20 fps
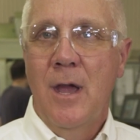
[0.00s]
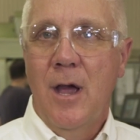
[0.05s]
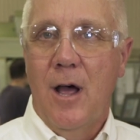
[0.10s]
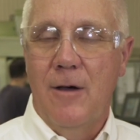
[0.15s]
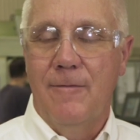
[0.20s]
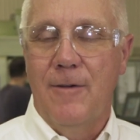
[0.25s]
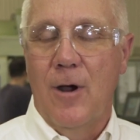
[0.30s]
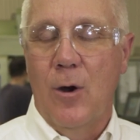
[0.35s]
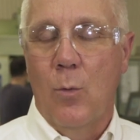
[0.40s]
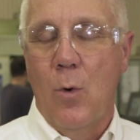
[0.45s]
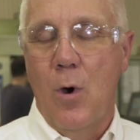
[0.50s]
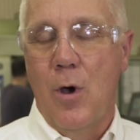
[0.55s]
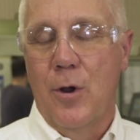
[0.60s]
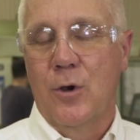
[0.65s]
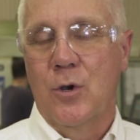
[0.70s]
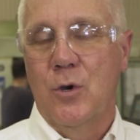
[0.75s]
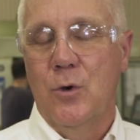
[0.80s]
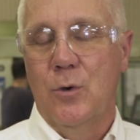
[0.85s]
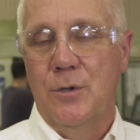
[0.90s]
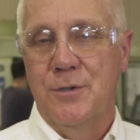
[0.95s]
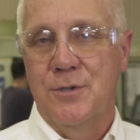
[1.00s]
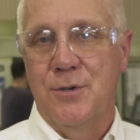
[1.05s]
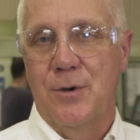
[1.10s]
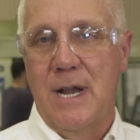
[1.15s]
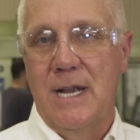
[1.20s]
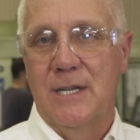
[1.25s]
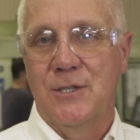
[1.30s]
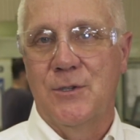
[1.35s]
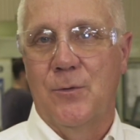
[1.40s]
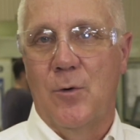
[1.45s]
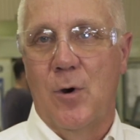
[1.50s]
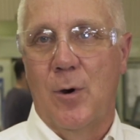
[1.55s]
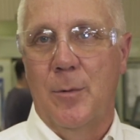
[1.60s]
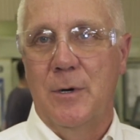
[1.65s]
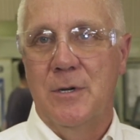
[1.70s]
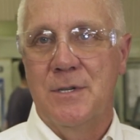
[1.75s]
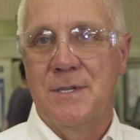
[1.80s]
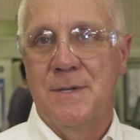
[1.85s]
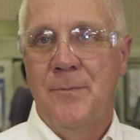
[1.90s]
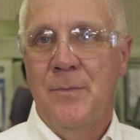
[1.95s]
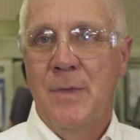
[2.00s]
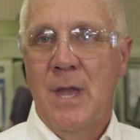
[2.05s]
of our water-cooled transformers.